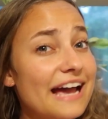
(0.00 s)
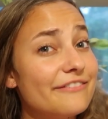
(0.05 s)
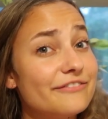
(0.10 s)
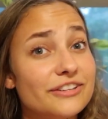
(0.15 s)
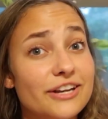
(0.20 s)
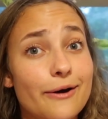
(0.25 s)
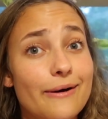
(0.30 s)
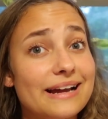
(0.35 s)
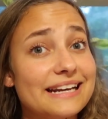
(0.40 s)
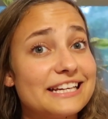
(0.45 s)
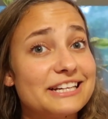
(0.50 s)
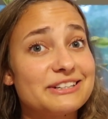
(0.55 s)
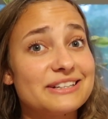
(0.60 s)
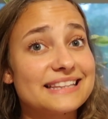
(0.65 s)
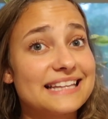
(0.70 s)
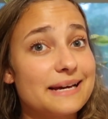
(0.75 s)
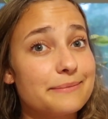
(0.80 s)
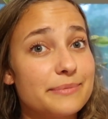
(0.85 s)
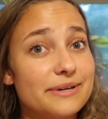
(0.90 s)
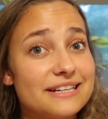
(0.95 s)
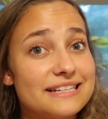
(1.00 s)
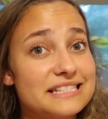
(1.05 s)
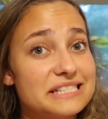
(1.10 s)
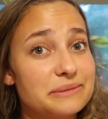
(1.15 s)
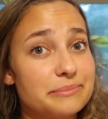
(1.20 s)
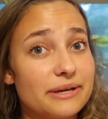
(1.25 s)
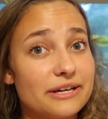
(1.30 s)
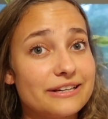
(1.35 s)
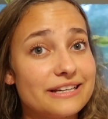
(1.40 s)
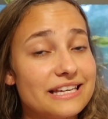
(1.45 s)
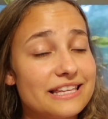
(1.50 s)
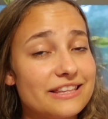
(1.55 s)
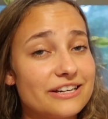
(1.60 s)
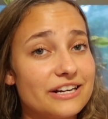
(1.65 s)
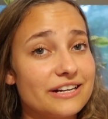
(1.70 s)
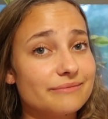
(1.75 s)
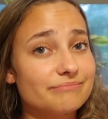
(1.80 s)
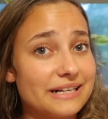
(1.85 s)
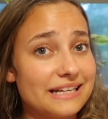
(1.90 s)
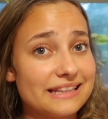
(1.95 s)
have no idea what that book is about
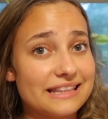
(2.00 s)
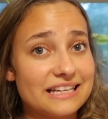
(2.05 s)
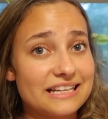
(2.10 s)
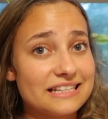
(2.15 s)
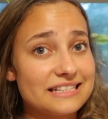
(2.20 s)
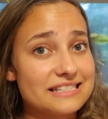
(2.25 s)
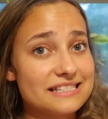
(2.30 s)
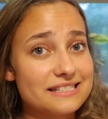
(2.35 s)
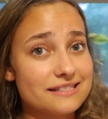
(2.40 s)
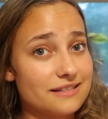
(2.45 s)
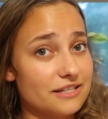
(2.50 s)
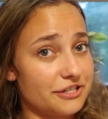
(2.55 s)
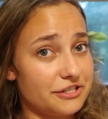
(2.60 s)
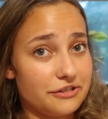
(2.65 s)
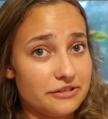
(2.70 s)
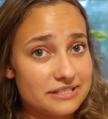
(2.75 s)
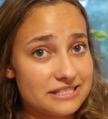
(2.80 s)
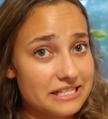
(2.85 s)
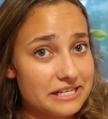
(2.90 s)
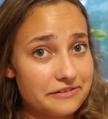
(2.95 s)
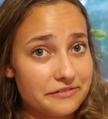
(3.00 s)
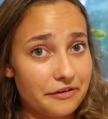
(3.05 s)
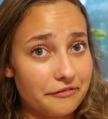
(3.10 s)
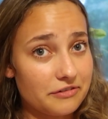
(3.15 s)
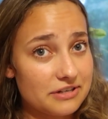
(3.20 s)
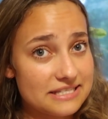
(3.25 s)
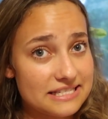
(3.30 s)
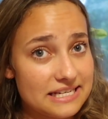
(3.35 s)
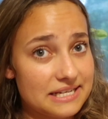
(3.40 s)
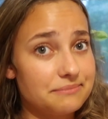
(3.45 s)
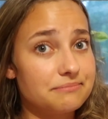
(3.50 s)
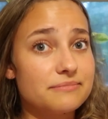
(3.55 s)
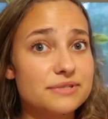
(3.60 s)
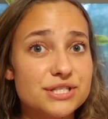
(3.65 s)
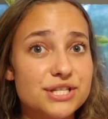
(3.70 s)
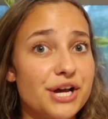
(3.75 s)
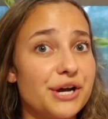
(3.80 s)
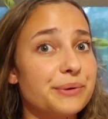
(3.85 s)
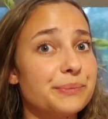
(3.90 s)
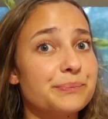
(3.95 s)
either, but I think it's the cutest thing I've ever seen.
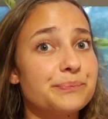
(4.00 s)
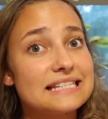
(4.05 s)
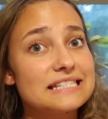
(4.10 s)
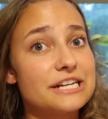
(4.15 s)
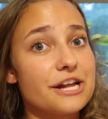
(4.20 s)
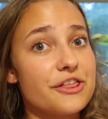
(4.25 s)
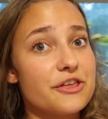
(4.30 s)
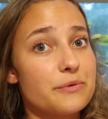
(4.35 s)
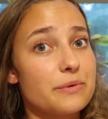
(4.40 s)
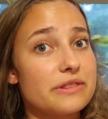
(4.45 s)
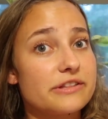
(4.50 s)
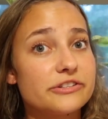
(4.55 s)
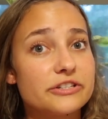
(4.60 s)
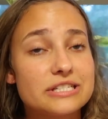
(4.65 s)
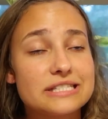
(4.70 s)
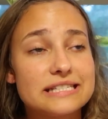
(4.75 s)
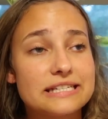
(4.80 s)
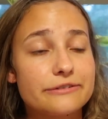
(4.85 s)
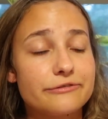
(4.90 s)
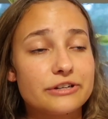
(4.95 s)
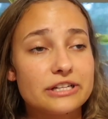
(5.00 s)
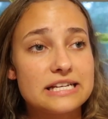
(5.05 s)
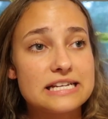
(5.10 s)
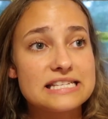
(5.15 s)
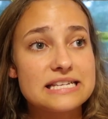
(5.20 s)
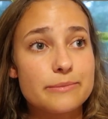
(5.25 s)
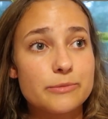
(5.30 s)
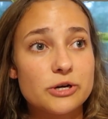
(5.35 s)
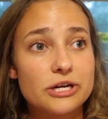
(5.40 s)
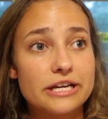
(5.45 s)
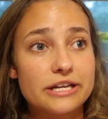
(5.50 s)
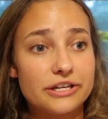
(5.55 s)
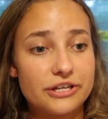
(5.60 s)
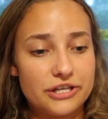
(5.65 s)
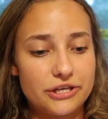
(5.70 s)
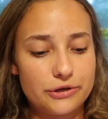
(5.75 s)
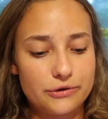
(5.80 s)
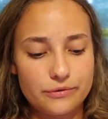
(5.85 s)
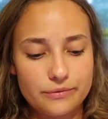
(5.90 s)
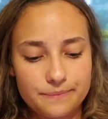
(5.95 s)
So that's another one that looks like really summery and
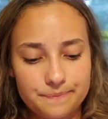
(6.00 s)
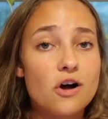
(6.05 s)
cute.